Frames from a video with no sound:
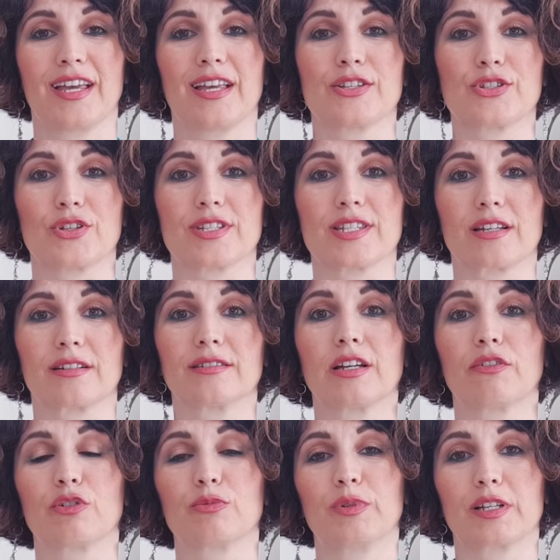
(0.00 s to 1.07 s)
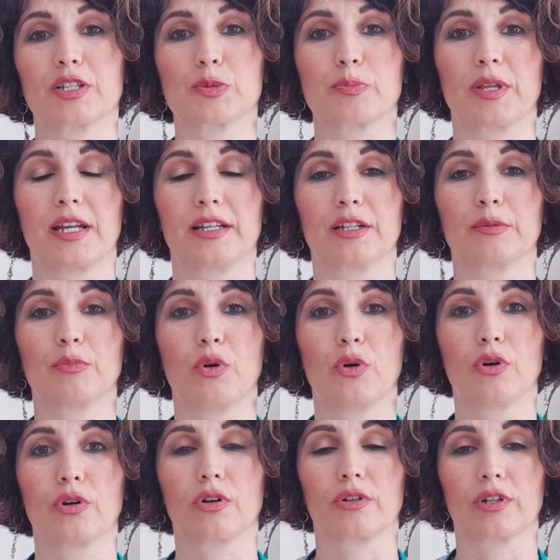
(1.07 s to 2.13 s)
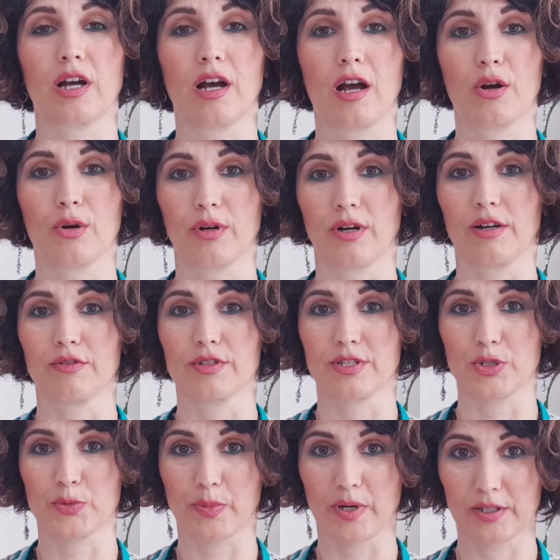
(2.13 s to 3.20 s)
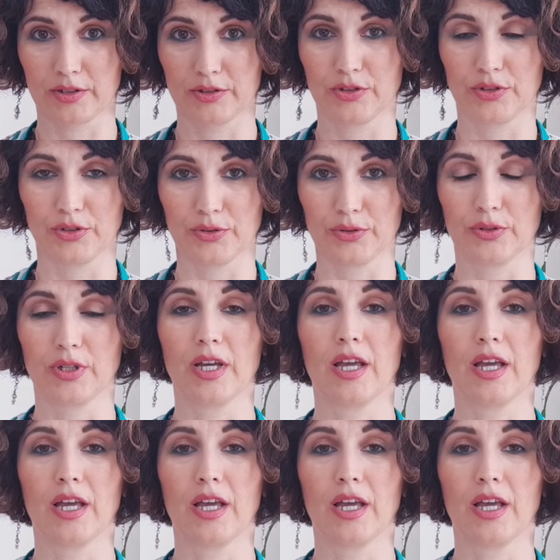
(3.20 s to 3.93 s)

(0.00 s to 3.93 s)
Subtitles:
So on Saturday, I will be explaining more on how I was inspired to